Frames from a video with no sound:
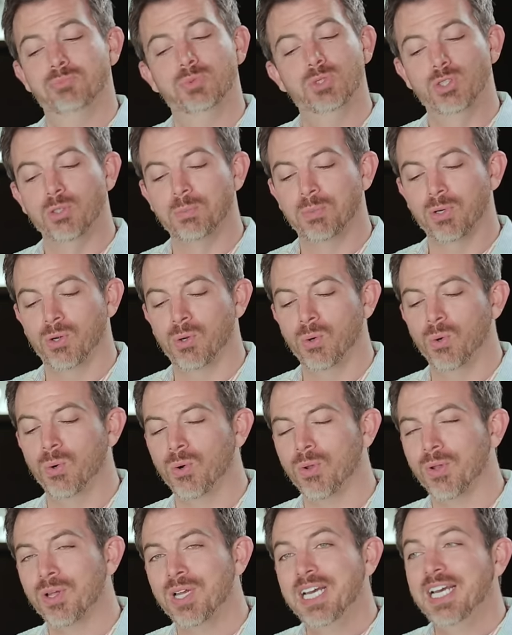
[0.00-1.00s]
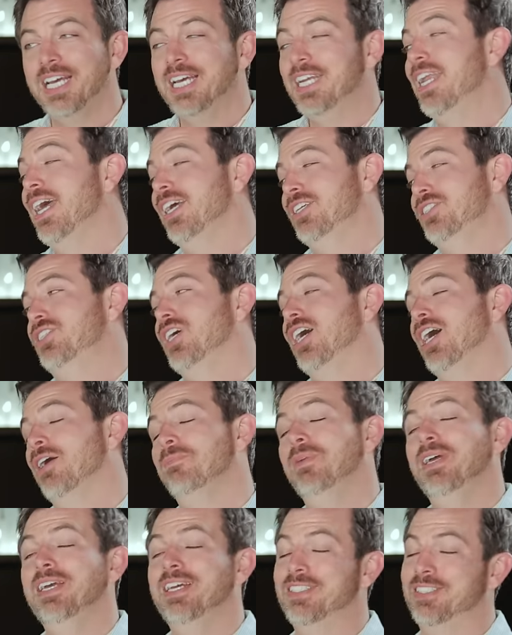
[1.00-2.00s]
Super cool. Next
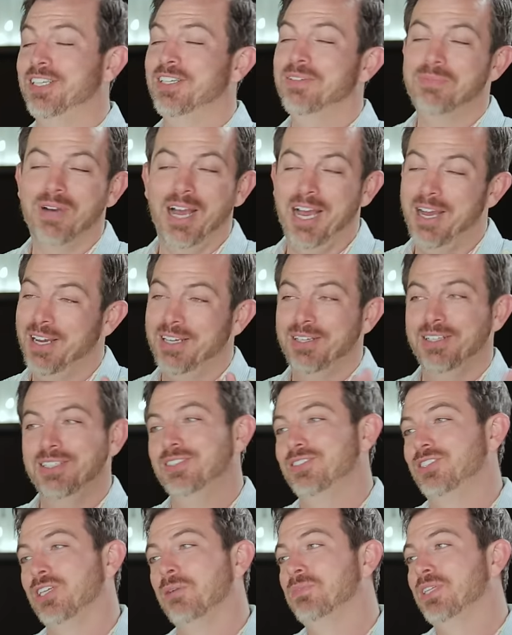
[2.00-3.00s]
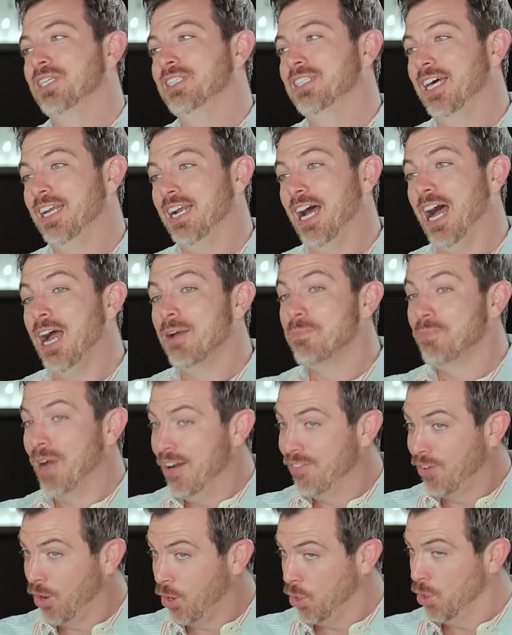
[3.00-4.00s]
up is something that I
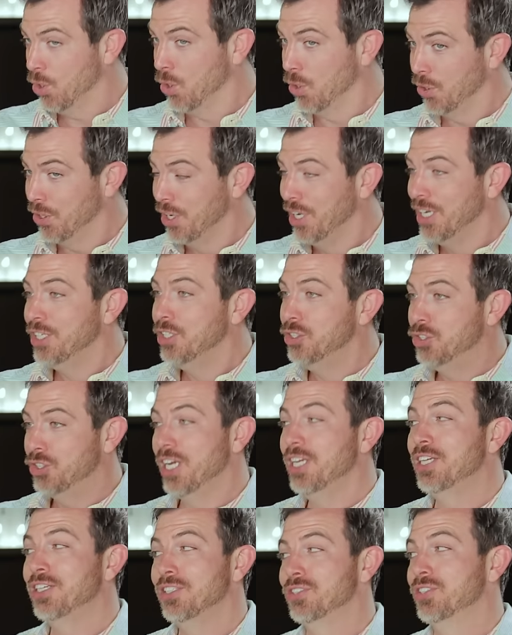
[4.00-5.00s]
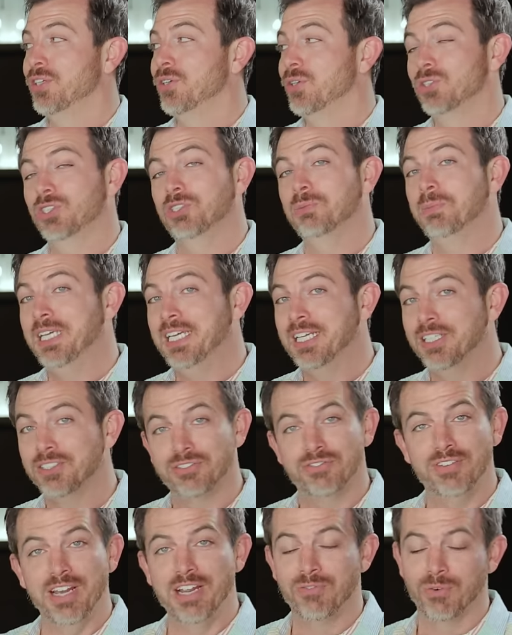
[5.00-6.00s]
have heard Jay considers to be
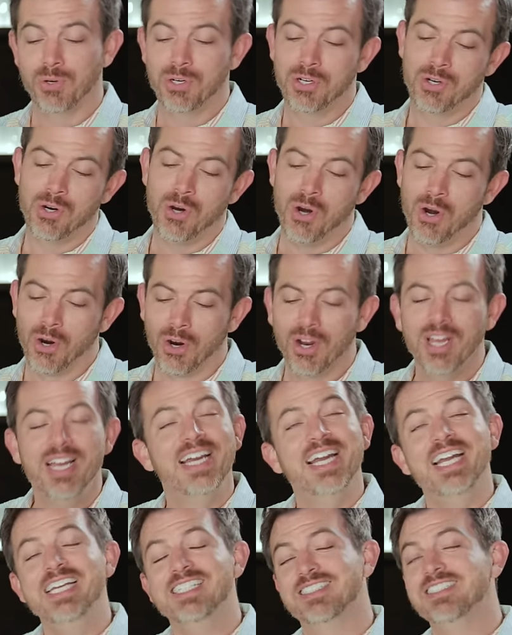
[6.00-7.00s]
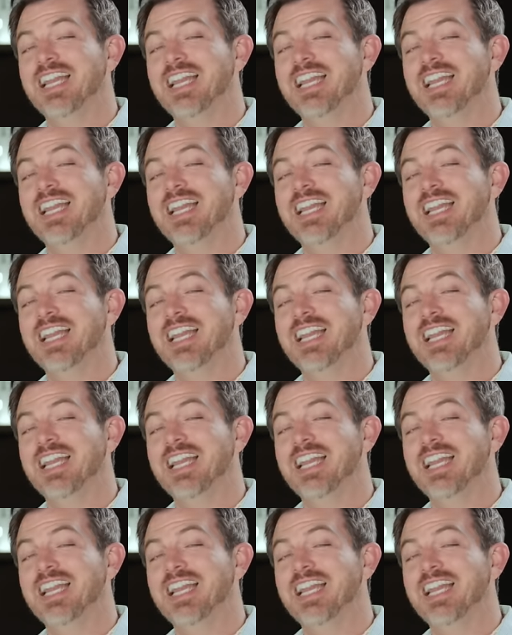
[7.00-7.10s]
his favorite car, his